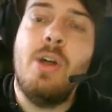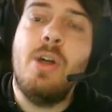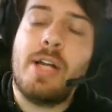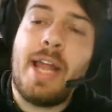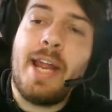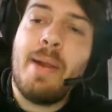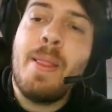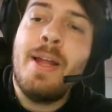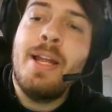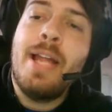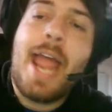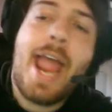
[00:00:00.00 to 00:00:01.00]
okay,
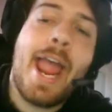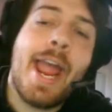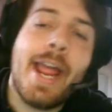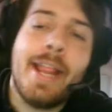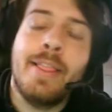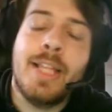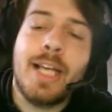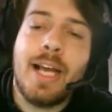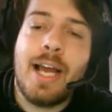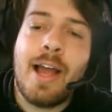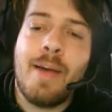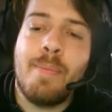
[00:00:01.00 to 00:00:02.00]
and
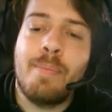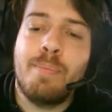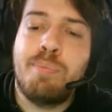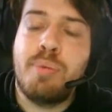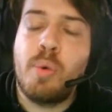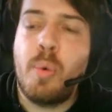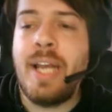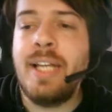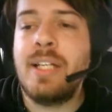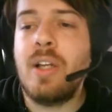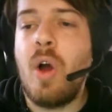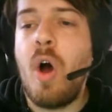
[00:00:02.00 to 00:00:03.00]

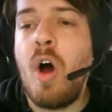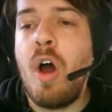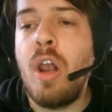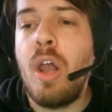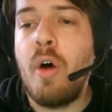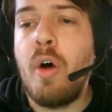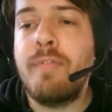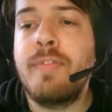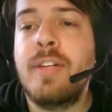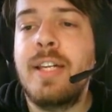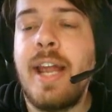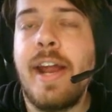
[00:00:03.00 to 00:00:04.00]
print all of
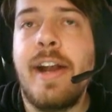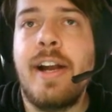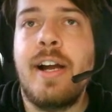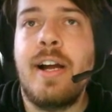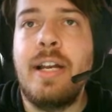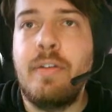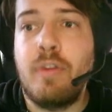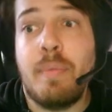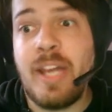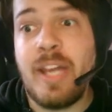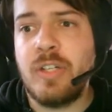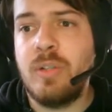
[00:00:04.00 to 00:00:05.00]
their
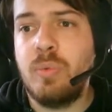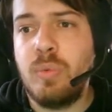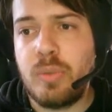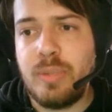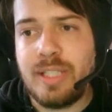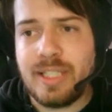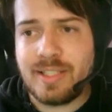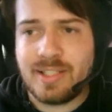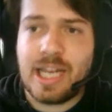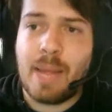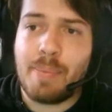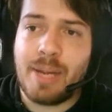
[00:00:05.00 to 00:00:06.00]
information which we did
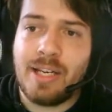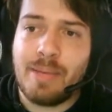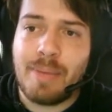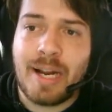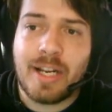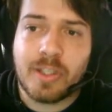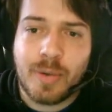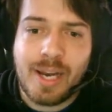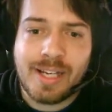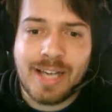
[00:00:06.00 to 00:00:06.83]
set up in the MySQL